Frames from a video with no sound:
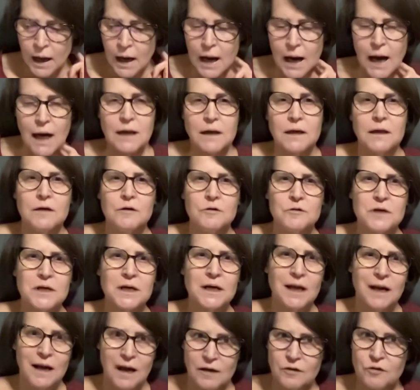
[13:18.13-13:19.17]
And here's
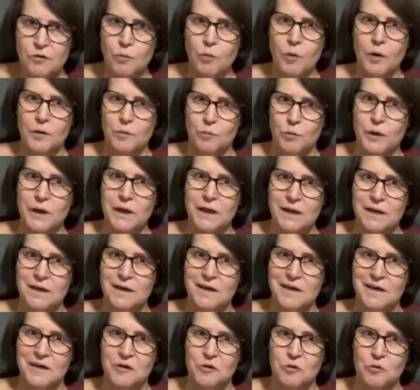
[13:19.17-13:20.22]
another one we can
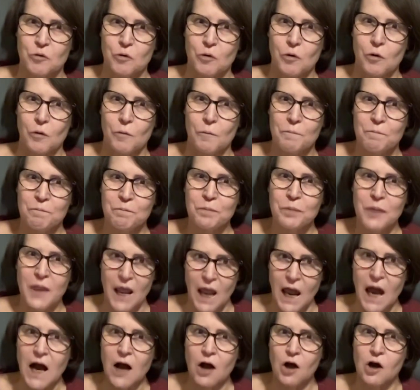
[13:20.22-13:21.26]
control:
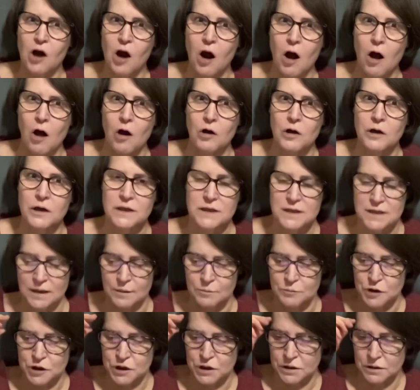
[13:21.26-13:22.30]
alcohol
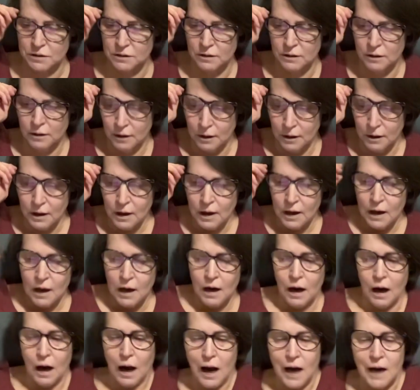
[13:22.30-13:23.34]
consumption.
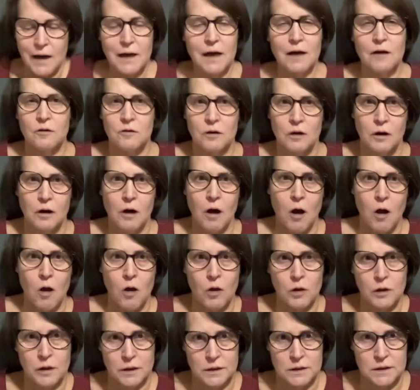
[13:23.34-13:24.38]
High
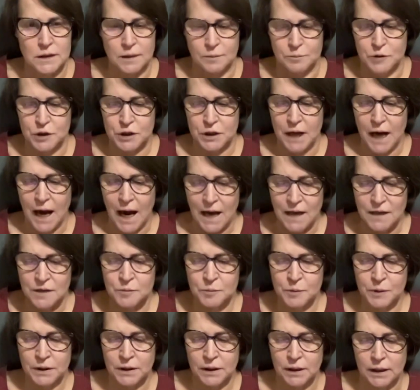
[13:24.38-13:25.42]
alcohol consumption has
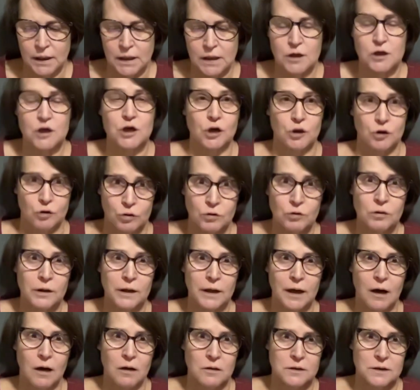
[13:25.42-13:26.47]
been linked to
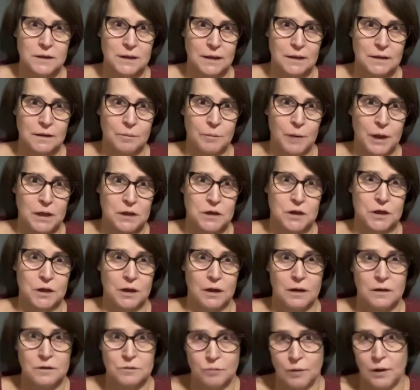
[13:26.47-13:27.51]
early onset dementia
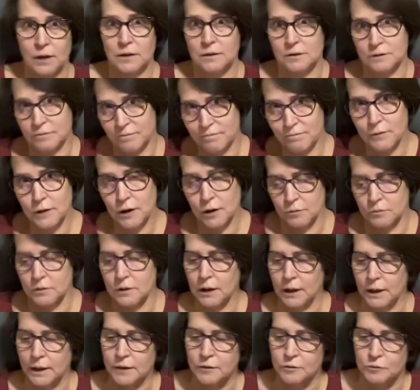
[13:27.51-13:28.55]
as well as
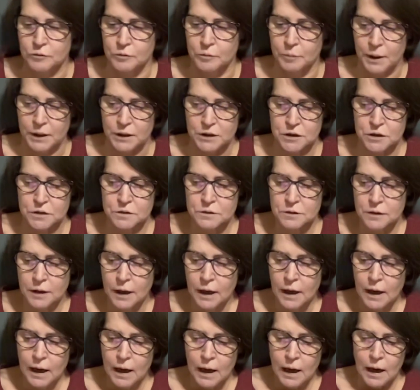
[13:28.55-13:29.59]
later dementias.
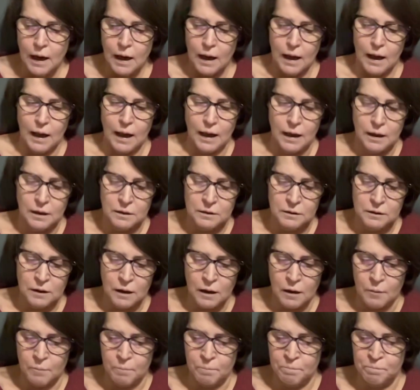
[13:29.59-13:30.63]

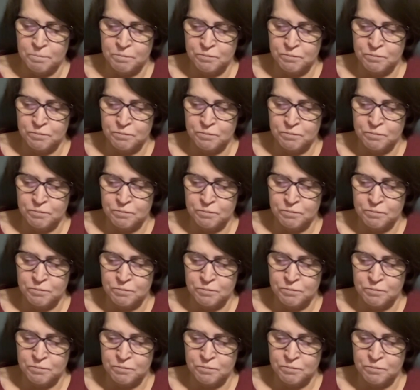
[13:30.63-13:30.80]
And